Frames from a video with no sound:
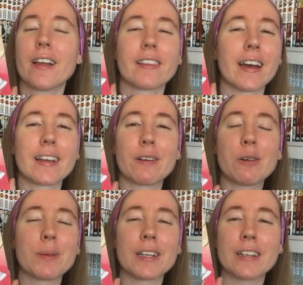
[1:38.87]
Like, oh
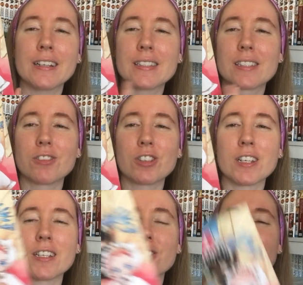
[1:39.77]
my goodness.
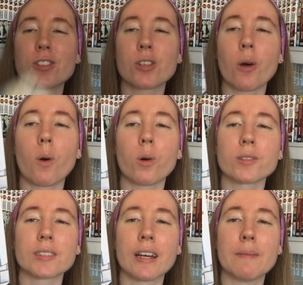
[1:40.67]
She is just so
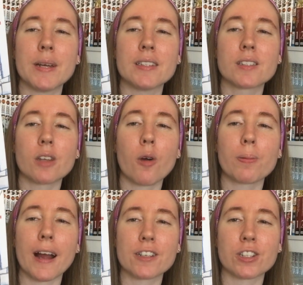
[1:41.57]
wholesome and so
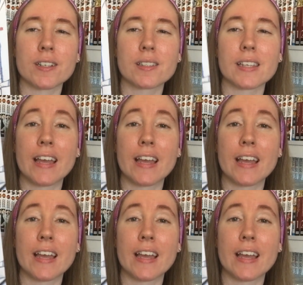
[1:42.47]
precious.